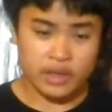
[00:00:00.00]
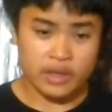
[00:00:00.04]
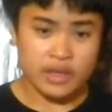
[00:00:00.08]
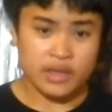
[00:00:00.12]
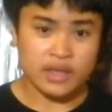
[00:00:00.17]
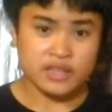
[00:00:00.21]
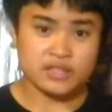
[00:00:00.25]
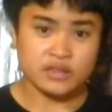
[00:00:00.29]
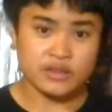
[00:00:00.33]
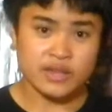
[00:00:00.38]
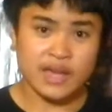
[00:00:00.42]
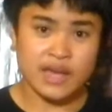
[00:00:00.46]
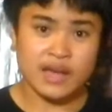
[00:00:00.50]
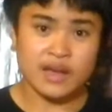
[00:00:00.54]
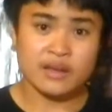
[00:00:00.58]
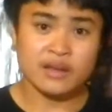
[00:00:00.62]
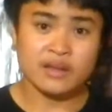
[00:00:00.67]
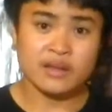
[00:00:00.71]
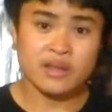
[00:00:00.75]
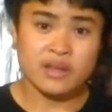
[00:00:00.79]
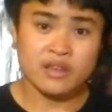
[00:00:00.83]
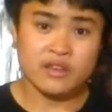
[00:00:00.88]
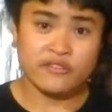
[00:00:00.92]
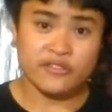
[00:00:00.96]
So yeah,
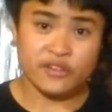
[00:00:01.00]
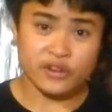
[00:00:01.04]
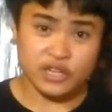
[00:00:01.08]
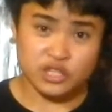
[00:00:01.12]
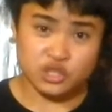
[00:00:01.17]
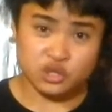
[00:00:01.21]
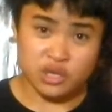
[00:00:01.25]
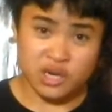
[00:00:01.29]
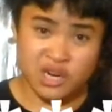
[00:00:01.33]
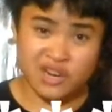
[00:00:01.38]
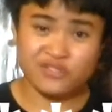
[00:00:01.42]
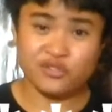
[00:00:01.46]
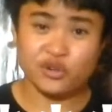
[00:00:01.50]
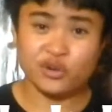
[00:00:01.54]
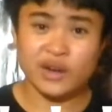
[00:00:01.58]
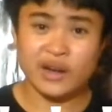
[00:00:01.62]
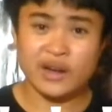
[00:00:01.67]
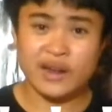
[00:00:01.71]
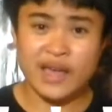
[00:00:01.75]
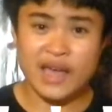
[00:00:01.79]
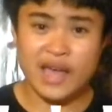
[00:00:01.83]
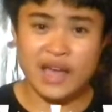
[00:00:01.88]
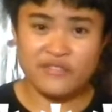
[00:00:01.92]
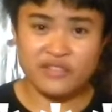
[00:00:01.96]
very strong
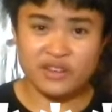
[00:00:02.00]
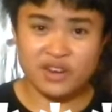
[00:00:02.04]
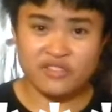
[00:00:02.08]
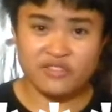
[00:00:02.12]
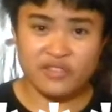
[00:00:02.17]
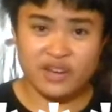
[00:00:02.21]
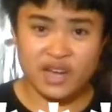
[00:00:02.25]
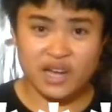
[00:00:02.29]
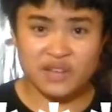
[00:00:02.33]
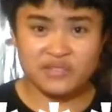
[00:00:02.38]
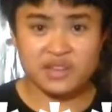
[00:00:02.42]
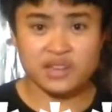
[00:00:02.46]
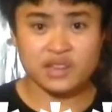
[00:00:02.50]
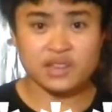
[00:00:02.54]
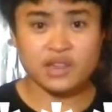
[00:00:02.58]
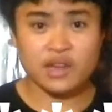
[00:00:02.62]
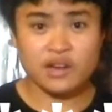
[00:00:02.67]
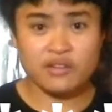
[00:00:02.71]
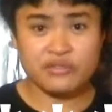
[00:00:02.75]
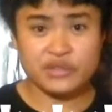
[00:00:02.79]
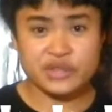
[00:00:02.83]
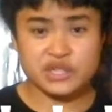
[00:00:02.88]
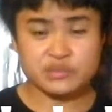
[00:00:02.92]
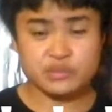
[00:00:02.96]
4.5 out of 5. I
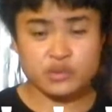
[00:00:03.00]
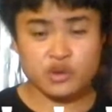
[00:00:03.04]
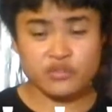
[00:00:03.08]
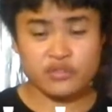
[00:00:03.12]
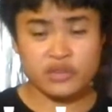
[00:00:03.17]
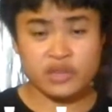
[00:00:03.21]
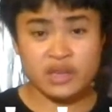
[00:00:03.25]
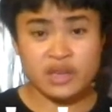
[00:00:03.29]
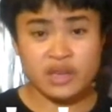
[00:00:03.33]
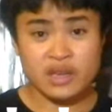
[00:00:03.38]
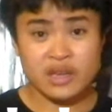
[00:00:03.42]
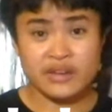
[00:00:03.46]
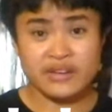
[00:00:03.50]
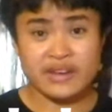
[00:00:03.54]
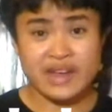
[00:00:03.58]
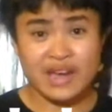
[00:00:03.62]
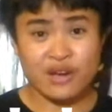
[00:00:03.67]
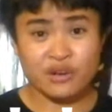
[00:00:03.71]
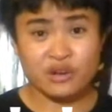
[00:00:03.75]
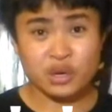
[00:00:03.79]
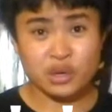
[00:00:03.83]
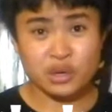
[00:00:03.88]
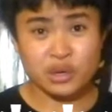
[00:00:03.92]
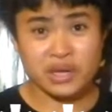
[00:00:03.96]
love this movie.
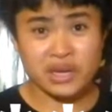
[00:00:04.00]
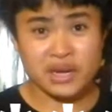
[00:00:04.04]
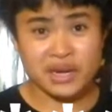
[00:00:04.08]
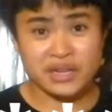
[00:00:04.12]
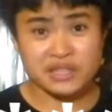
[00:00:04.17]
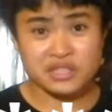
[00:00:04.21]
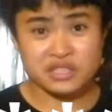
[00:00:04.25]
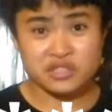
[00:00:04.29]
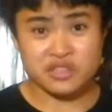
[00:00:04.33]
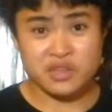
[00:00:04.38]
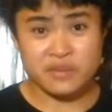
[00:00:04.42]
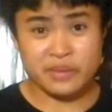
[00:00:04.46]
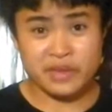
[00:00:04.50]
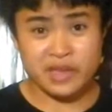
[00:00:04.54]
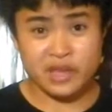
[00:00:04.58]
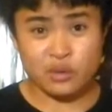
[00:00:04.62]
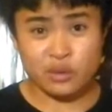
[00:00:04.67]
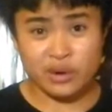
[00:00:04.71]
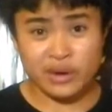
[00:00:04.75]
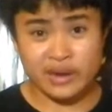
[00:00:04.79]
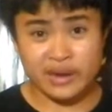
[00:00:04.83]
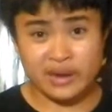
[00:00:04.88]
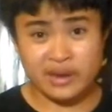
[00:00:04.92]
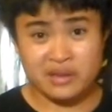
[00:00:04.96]
Now going on to the big
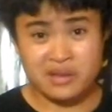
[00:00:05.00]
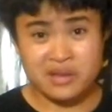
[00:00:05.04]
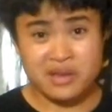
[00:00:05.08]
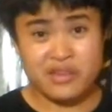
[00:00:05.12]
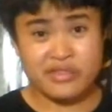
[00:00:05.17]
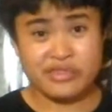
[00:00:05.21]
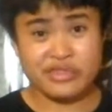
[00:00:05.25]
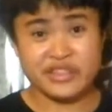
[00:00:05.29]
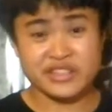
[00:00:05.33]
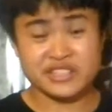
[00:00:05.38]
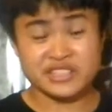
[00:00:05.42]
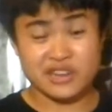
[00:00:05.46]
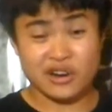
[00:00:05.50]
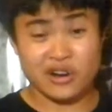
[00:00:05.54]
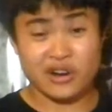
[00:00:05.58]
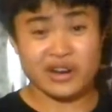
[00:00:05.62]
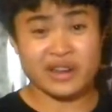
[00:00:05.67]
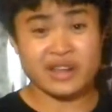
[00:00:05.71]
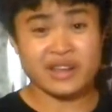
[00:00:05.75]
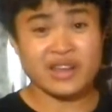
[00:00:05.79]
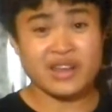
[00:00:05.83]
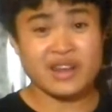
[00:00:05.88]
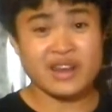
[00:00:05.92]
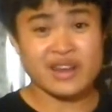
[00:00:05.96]
one, The
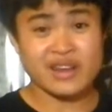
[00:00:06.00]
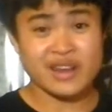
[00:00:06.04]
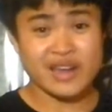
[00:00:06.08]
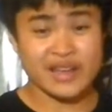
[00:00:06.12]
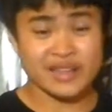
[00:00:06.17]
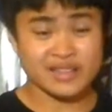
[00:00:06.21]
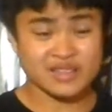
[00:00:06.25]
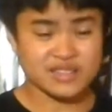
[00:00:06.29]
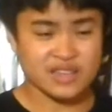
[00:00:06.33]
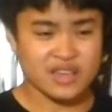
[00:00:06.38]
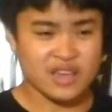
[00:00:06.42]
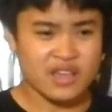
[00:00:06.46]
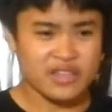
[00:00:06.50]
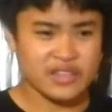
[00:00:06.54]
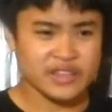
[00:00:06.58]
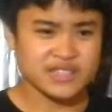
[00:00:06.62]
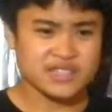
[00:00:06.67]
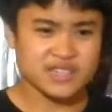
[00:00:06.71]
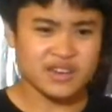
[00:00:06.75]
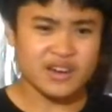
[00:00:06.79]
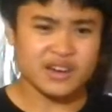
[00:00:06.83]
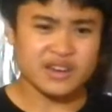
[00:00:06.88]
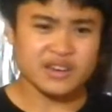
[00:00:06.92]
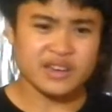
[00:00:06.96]
Dark Knight. The
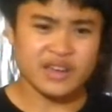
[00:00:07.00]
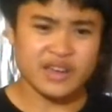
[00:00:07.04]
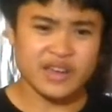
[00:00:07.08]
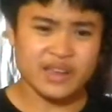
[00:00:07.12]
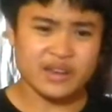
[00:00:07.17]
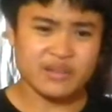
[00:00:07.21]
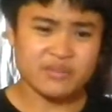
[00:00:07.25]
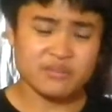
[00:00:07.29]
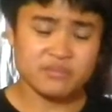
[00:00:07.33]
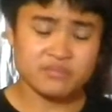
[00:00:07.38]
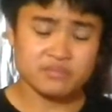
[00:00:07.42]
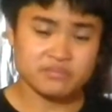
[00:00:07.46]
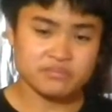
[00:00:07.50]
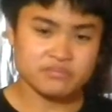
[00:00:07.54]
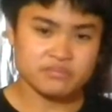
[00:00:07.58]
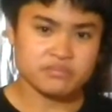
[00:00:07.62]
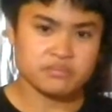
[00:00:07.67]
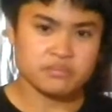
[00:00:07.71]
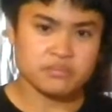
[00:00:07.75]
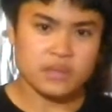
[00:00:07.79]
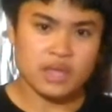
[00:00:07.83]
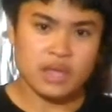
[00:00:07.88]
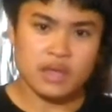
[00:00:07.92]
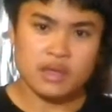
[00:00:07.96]
Dark Knight,
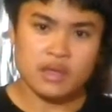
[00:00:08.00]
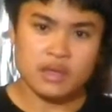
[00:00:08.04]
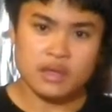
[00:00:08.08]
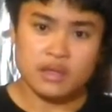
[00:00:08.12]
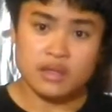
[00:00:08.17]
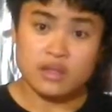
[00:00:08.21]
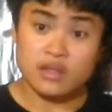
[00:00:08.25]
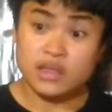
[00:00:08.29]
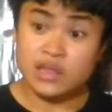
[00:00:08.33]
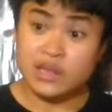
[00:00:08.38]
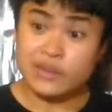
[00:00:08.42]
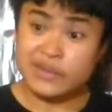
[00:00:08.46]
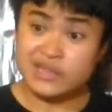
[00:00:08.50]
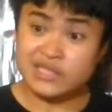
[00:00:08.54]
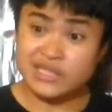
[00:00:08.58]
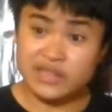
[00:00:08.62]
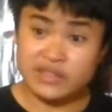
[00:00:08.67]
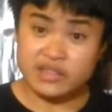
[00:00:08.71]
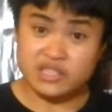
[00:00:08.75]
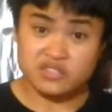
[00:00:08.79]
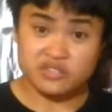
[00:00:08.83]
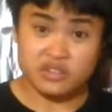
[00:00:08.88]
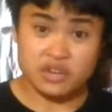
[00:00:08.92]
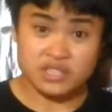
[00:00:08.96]
let me say
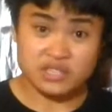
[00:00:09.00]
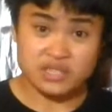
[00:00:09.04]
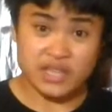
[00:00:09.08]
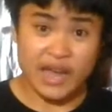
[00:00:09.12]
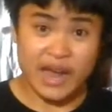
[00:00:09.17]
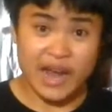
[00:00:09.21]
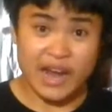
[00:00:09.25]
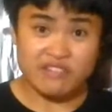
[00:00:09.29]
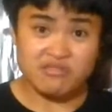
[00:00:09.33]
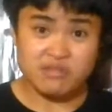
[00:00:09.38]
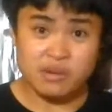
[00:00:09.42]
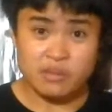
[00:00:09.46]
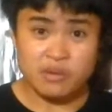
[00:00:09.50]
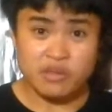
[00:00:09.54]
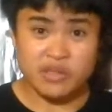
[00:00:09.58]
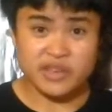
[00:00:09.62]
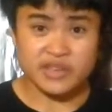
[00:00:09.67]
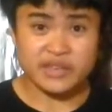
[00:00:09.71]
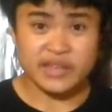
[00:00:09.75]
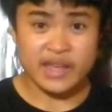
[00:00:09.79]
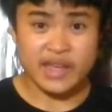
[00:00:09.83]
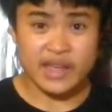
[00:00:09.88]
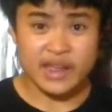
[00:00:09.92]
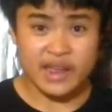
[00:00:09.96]
first. I remember
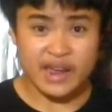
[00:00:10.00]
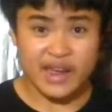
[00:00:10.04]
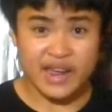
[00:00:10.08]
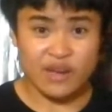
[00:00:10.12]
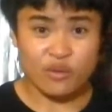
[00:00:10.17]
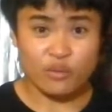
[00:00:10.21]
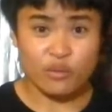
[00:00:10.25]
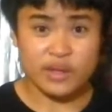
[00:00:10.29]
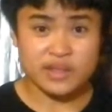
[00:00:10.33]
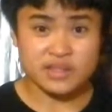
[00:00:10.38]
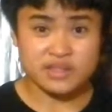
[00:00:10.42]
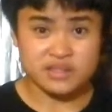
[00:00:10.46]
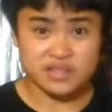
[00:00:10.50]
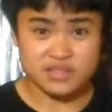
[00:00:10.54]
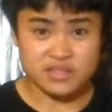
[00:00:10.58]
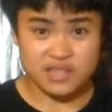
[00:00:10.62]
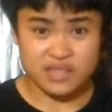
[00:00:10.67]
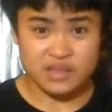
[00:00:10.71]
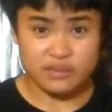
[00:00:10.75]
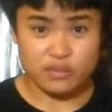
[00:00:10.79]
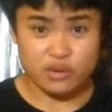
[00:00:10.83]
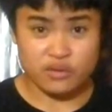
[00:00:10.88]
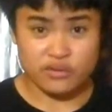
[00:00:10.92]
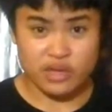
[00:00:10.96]
the day I went to see
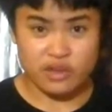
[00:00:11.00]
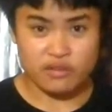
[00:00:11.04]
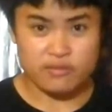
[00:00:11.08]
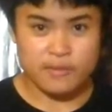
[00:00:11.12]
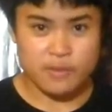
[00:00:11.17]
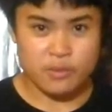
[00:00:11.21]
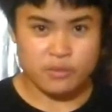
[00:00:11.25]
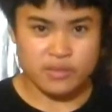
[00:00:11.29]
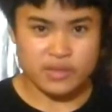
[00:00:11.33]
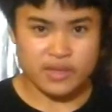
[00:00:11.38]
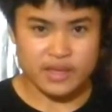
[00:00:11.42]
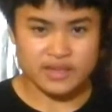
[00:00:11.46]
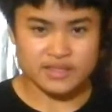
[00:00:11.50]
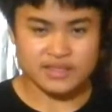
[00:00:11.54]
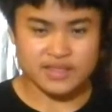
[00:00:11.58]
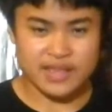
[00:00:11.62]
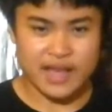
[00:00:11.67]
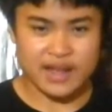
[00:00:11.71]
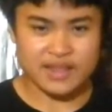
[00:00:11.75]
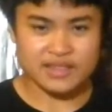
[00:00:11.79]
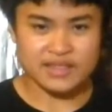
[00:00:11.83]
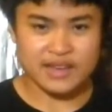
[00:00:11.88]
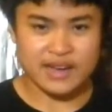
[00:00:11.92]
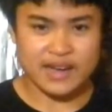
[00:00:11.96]
the movie. I remember the
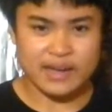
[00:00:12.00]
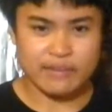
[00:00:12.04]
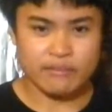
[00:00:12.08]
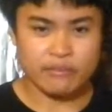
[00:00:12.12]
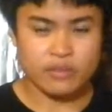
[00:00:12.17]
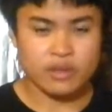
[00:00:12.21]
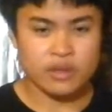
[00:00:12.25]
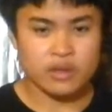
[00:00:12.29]
exact time.